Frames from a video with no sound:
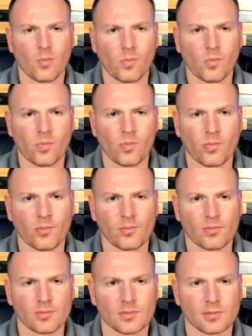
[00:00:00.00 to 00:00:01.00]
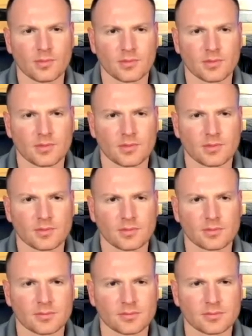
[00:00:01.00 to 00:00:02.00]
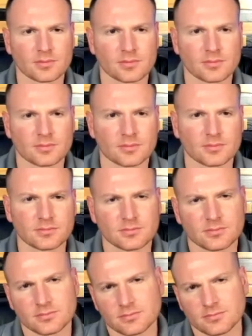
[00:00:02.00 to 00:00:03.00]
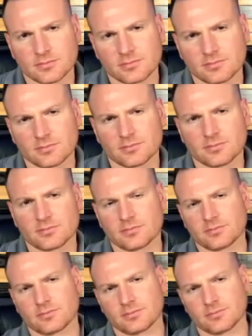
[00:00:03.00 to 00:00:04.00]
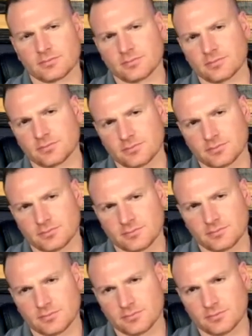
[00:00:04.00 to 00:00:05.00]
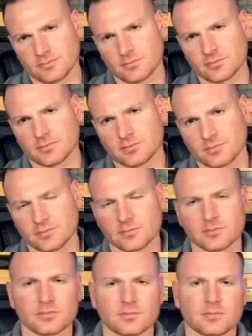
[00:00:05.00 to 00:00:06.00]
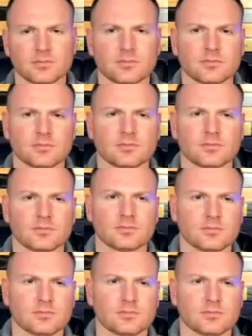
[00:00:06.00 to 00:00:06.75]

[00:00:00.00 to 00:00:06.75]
(not speaking)